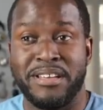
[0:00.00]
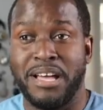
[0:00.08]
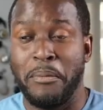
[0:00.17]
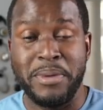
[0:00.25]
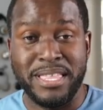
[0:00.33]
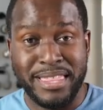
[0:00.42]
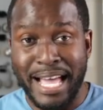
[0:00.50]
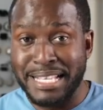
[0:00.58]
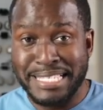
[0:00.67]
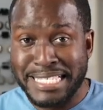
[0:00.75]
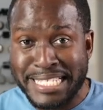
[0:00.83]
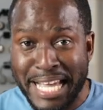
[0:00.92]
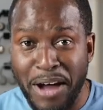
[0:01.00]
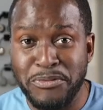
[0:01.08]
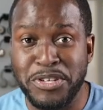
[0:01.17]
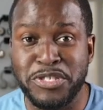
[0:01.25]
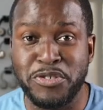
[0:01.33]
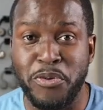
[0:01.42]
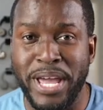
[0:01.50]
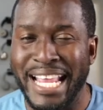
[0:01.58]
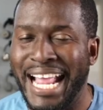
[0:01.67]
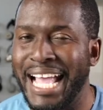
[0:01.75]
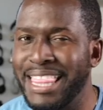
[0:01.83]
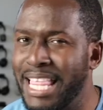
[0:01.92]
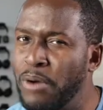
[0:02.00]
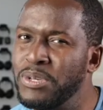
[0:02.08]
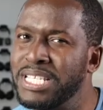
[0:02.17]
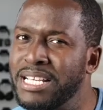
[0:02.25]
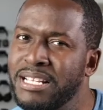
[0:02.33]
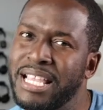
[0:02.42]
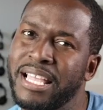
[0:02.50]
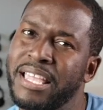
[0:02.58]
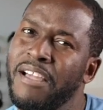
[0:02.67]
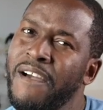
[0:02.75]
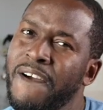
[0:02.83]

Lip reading: I mean, that sounded great, and that was at like